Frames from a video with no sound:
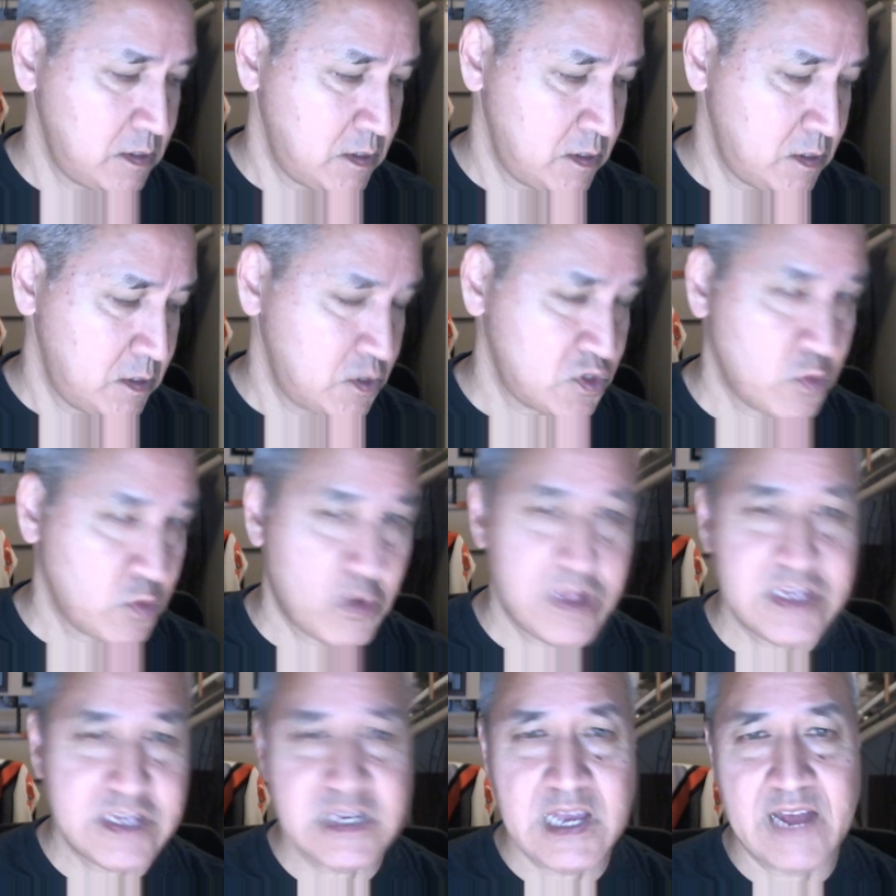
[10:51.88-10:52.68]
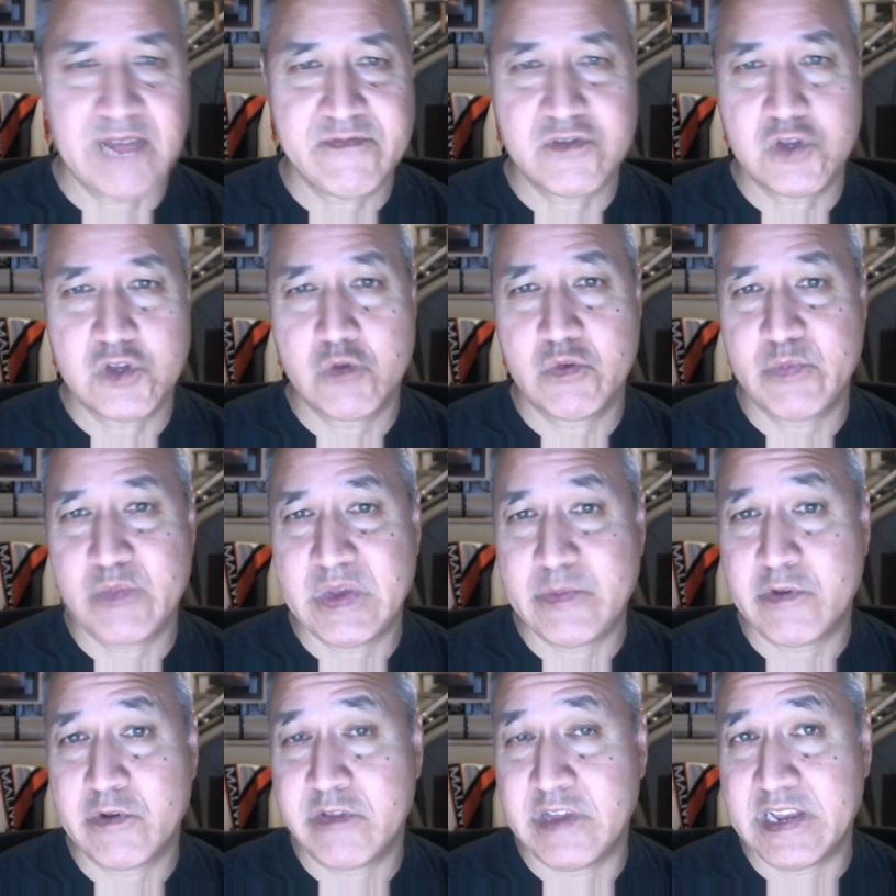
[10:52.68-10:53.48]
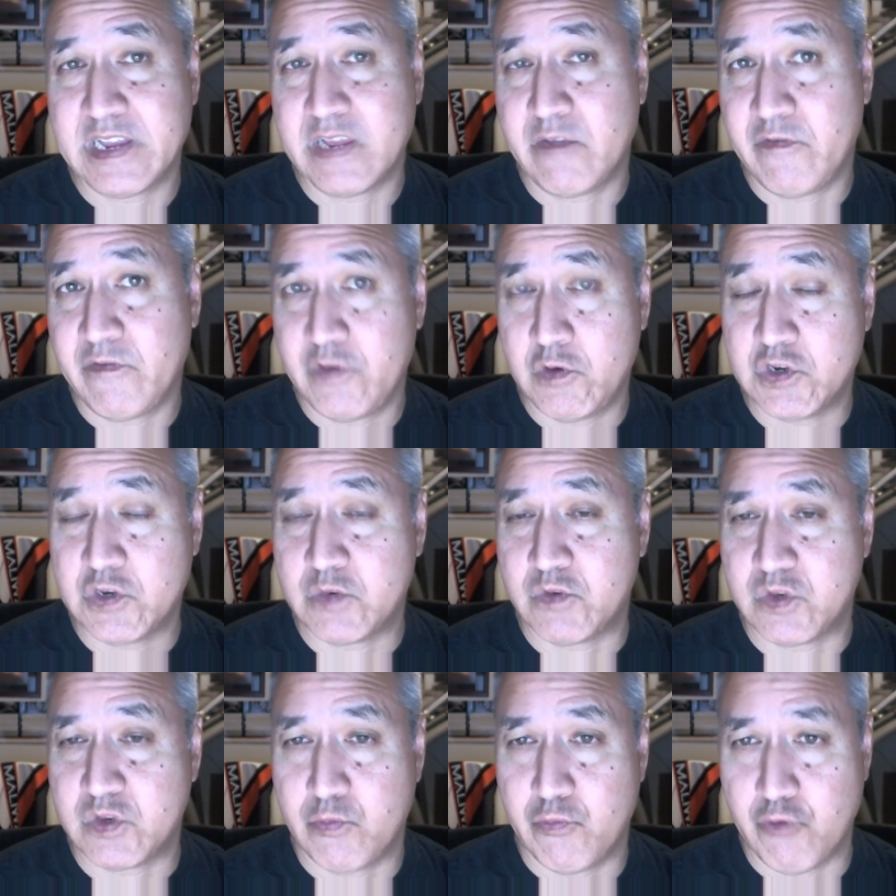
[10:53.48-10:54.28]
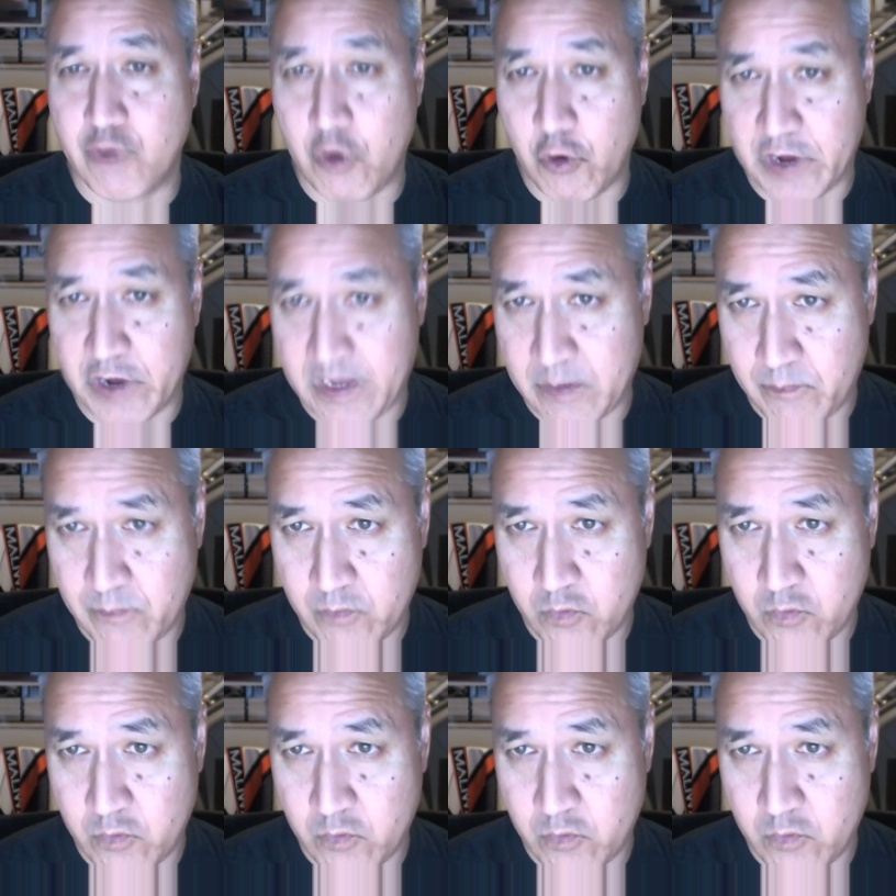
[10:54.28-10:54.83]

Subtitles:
So what does this have to do with people thinking infusion was broken?